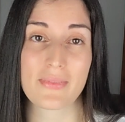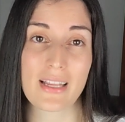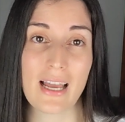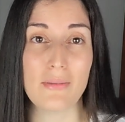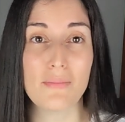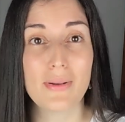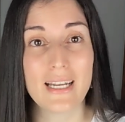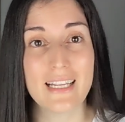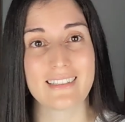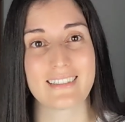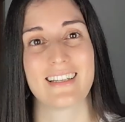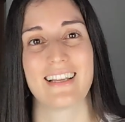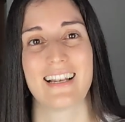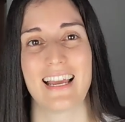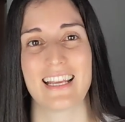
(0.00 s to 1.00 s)
And please
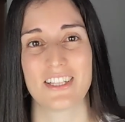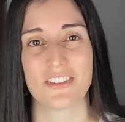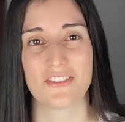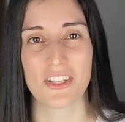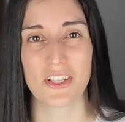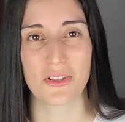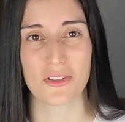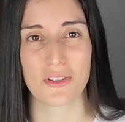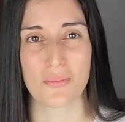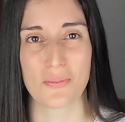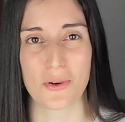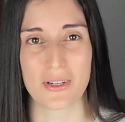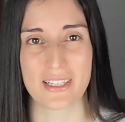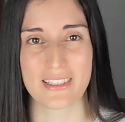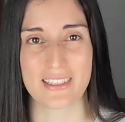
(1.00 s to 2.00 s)
like this video to
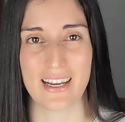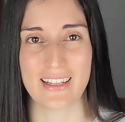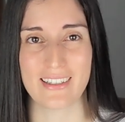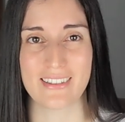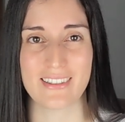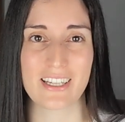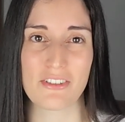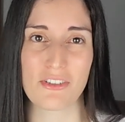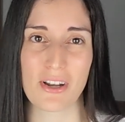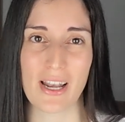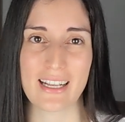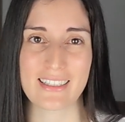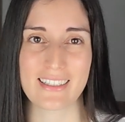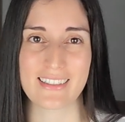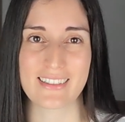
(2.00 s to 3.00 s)
support this channel if you
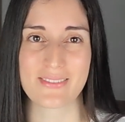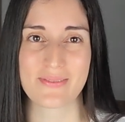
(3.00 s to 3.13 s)
liked it.